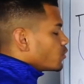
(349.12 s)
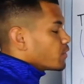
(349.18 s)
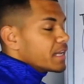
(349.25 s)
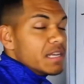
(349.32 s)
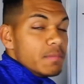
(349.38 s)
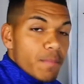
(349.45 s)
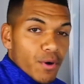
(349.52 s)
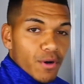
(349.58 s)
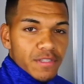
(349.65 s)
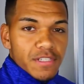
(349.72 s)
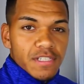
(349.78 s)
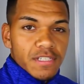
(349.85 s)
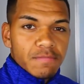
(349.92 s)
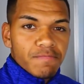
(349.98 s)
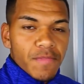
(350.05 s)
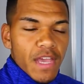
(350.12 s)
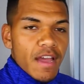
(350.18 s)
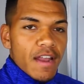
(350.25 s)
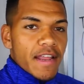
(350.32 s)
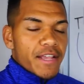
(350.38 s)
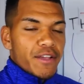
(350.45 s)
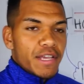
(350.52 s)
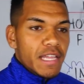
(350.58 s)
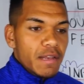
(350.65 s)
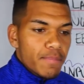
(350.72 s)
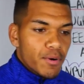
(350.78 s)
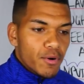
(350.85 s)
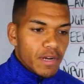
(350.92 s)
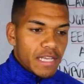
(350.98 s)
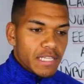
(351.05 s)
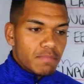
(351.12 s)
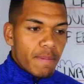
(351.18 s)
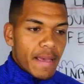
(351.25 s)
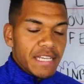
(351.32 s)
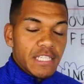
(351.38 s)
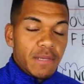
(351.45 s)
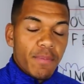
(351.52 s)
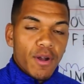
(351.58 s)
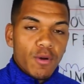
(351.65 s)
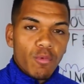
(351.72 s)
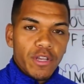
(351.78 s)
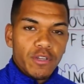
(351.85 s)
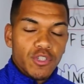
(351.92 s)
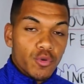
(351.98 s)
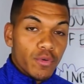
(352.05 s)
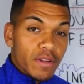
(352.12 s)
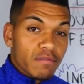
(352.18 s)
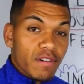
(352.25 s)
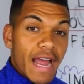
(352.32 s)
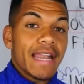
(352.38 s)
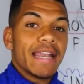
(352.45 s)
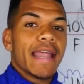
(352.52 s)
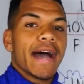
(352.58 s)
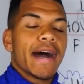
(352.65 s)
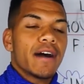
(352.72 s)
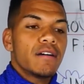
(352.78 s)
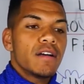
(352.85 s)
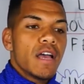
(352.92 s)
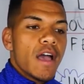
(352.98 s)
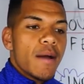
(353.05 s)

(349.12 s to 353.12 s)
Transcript: input. Now your input is based upon what you're doing right now,